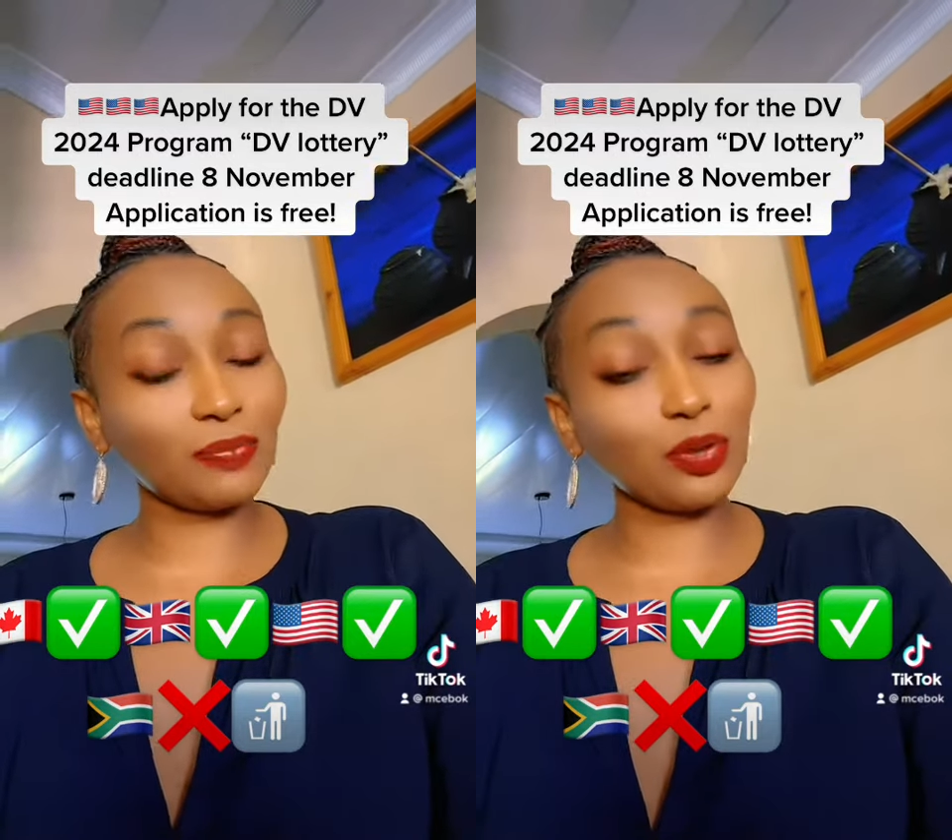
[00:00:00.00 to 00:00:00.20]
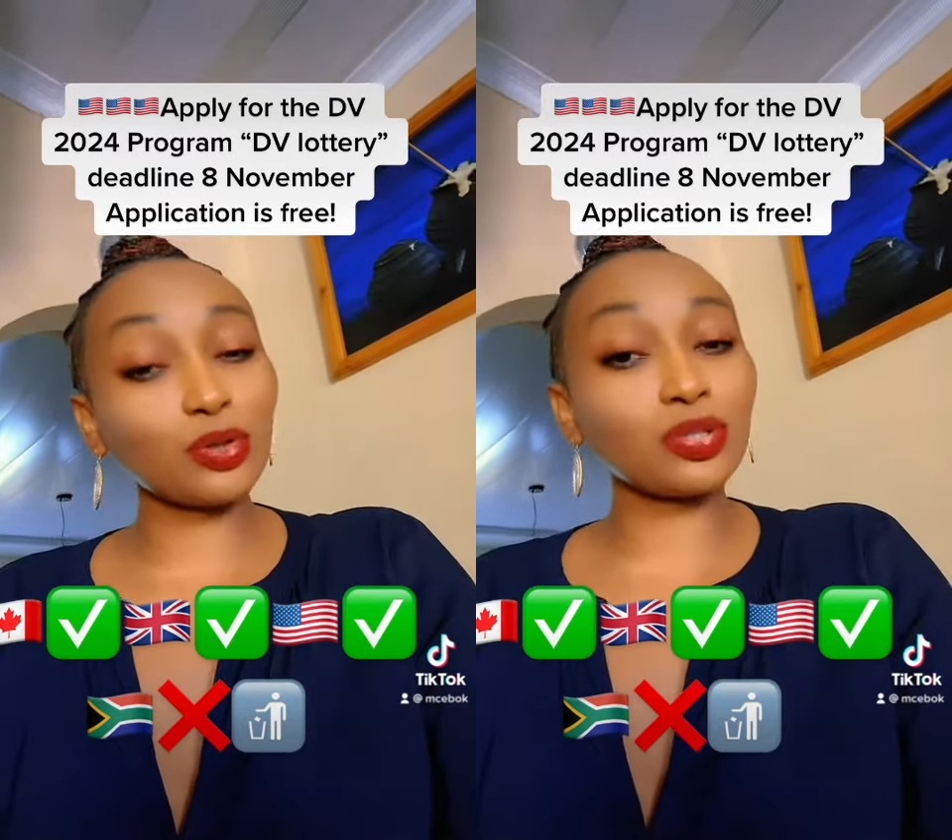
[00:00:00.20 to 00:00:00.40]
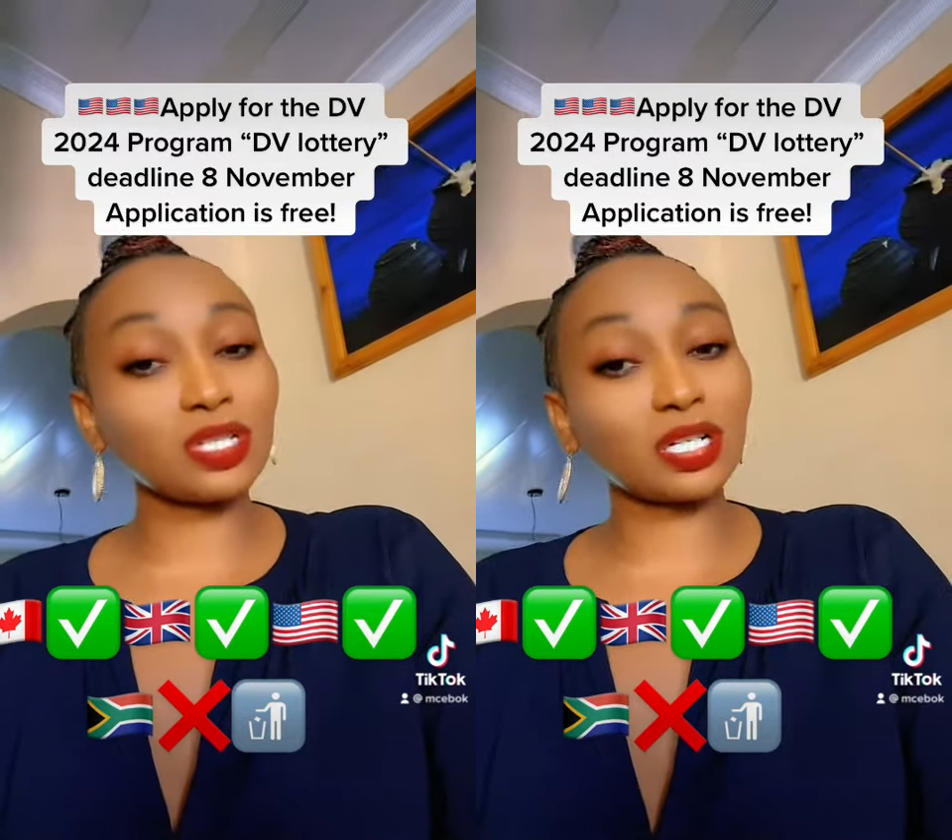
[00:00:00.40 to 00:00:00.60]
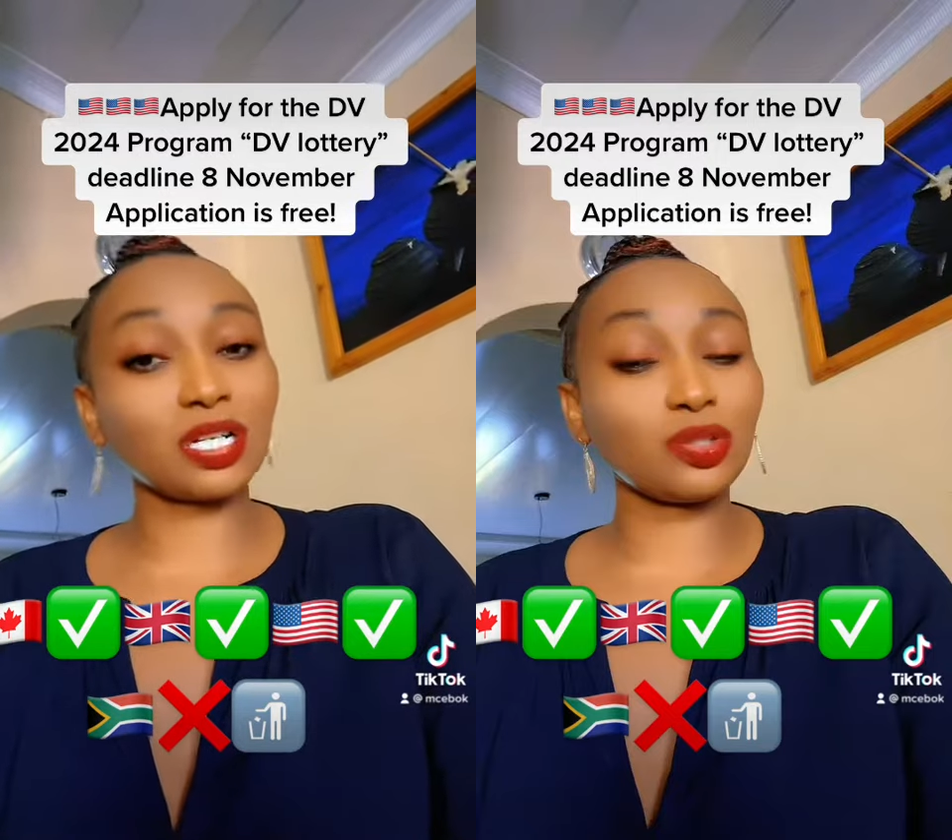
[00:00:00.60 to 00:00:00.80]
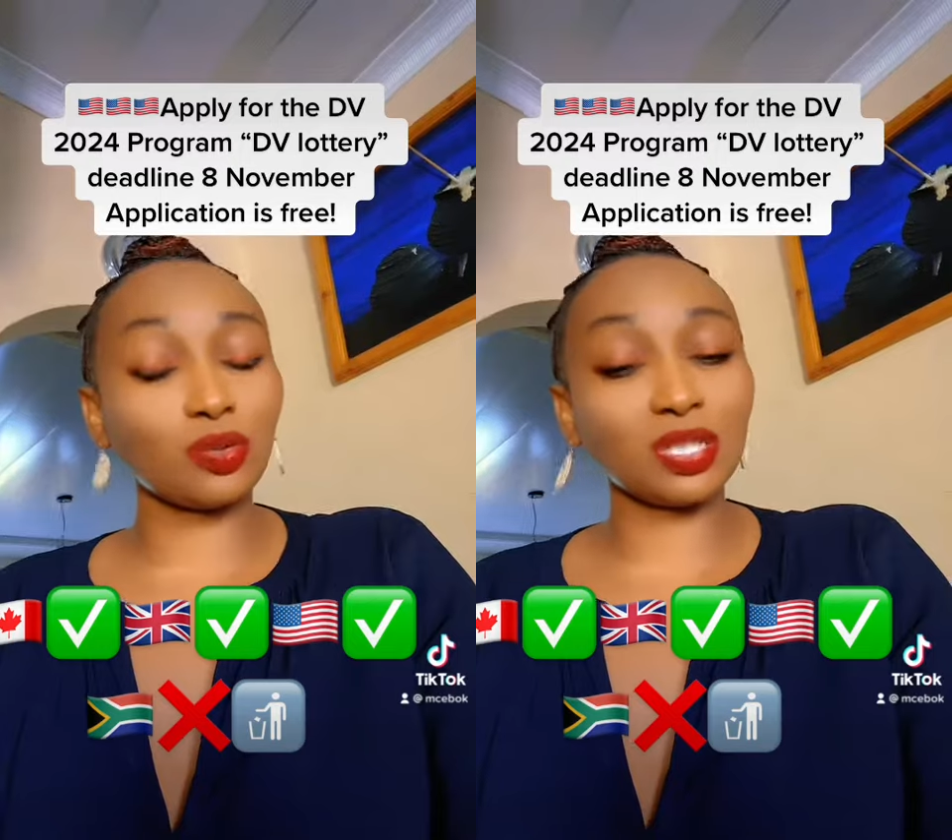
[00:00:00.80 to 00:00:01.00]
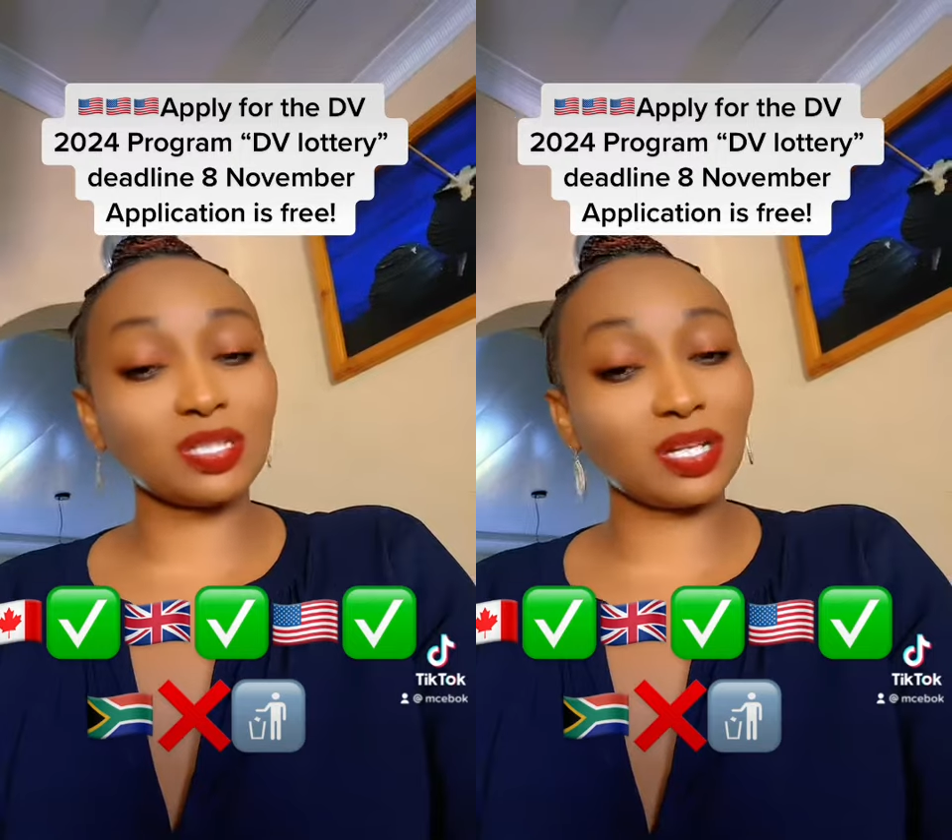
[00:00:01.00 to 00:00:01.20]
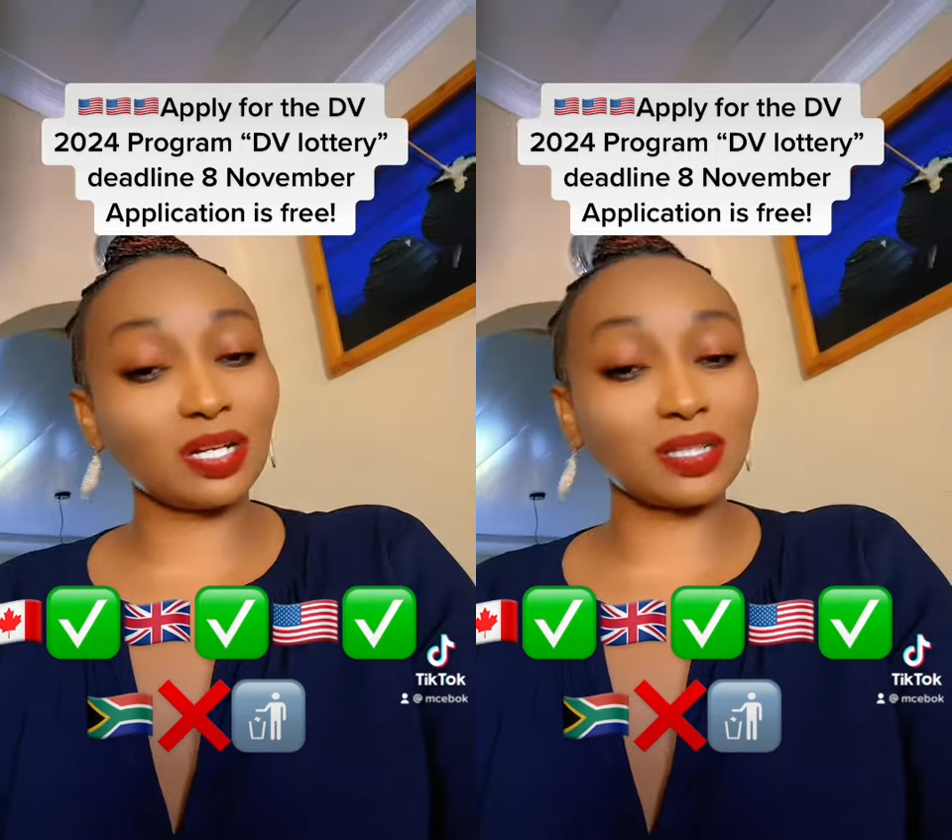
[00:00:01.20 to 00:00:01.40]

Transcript: a postgraduate uh,